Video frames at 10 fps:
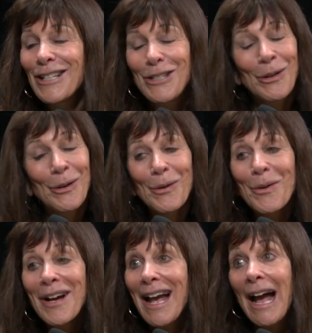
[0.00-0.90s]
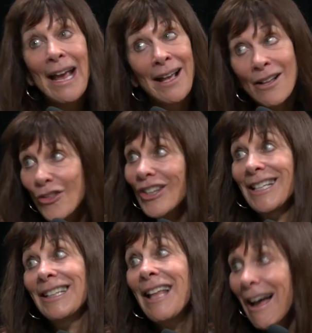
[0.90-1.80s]
to a healthy
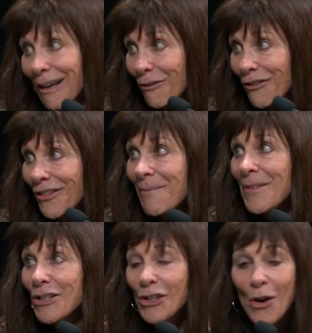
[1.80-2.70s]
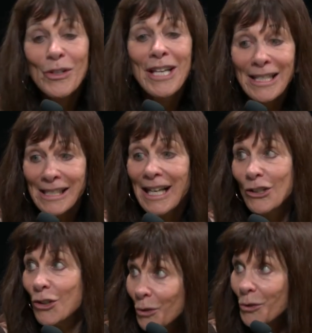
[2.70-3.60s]
life. So, yes, I
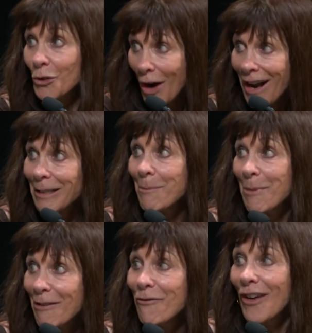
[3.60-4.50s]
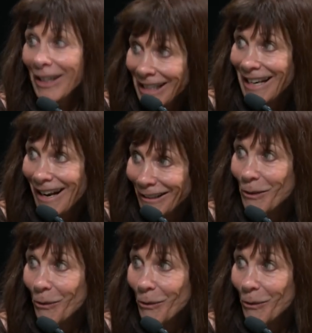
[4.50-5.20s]
do try to be funny on the